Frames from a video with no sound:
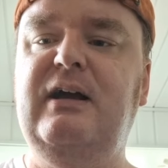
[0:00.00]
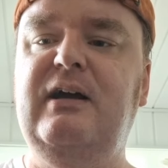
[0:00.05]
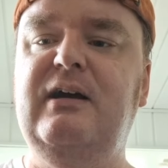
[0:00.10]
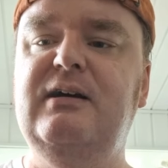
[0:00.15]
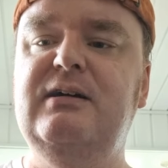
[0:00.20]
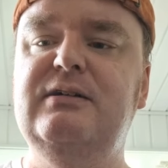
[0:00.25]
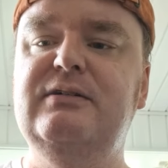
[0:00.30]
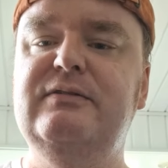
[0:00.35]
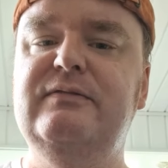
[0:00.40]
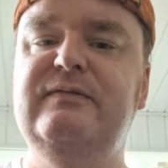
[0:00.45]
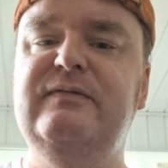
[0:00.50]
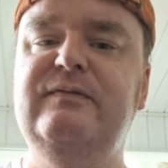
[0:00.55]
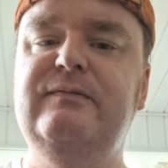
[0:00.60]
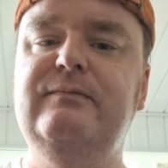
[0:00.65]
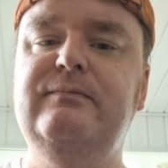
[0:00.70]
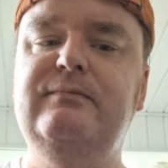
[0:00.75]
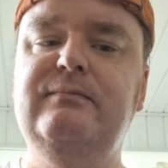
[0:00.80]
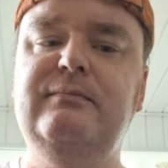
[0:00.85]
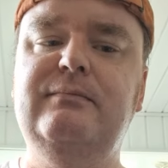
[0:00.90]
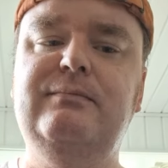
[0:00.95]
of
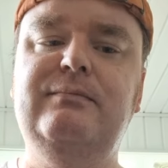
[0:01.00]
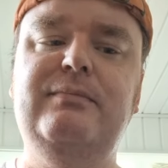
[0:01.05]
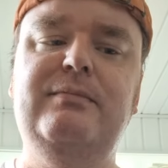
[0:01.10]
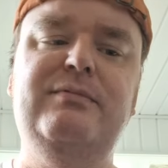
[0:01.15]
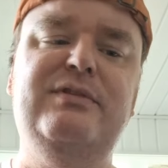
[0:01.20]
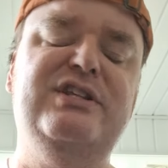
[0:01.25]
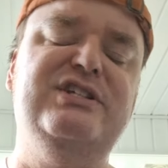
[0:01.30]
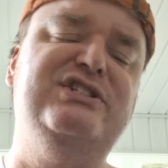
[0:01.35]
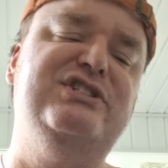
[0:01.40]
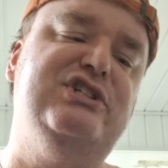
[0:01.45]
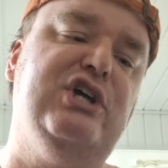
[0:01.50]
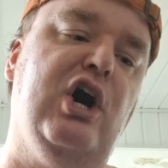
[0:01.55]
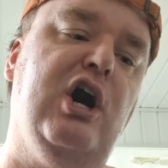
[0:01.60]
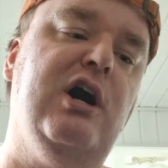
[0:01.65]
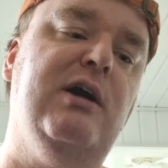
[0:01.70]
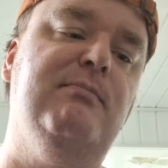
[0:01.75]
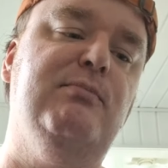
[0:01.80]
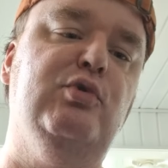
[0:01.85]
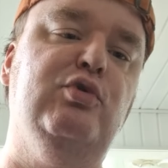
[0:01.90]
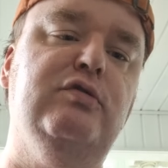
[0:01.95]
the
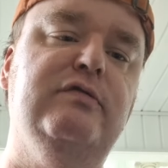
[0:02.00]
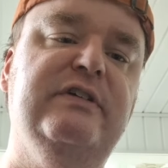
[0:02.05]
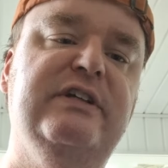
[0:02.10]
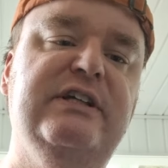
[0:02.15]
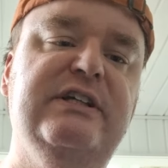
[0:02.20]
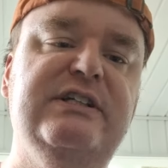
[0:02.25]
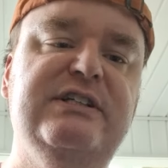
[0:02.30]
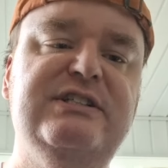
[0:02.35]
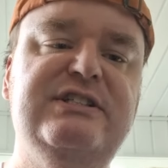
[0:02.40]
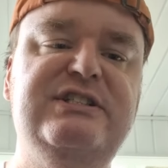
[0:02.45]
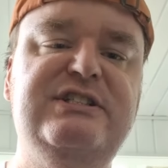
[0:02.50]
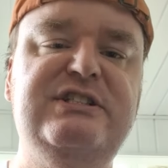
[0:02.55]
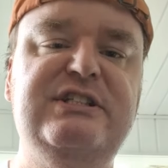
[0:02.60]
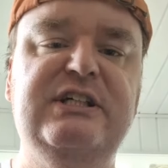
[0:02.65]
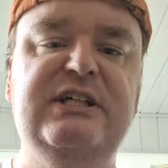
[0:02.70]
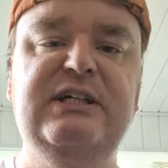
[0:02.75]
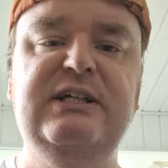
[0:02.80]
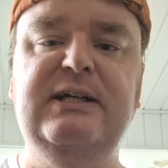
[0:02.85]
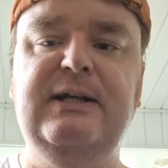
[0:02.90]
Saw movies